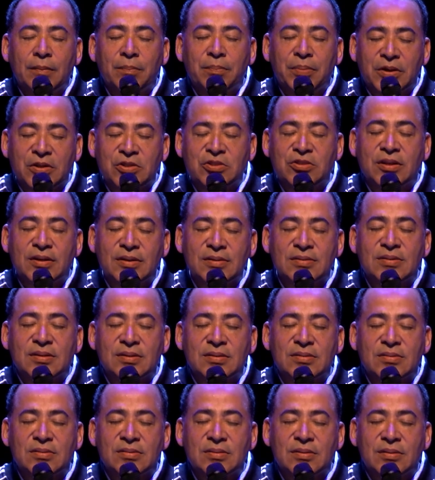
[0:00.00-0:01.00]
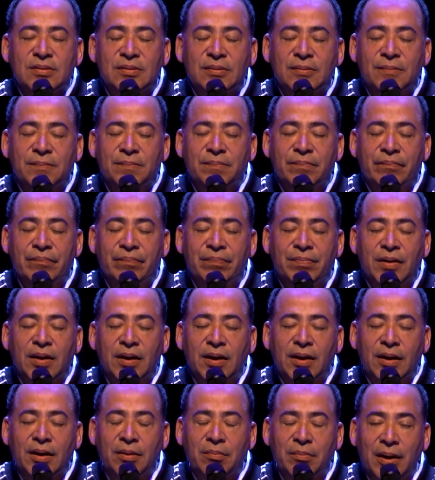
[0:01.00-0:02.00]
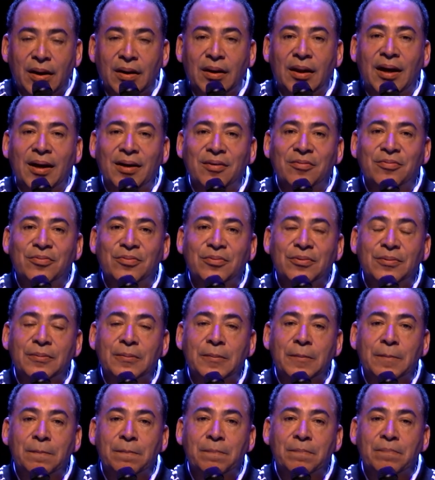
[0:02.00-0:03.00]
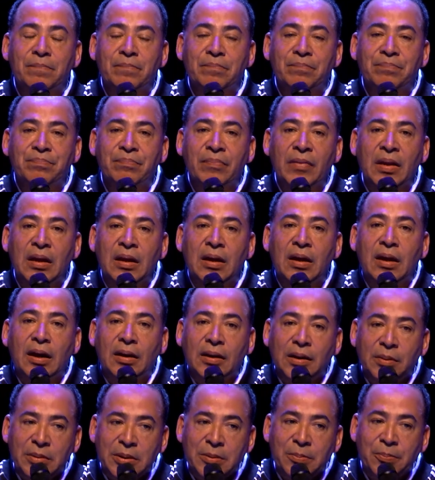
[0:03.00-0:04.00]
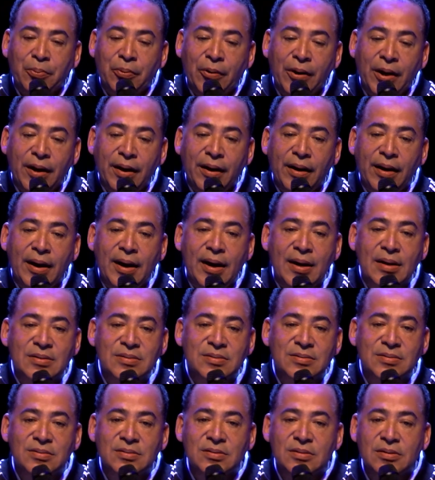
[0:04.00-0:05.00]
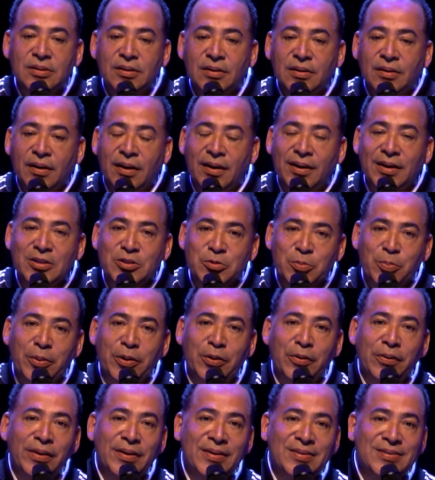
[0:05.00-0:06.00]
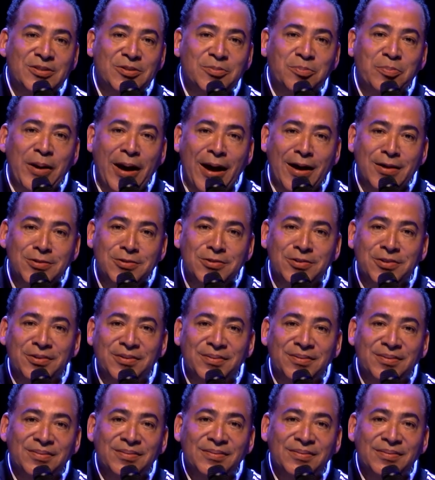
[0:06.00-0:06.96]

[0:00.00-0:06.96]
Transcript: be Jesus in my life. And let me pray as an experienced pastor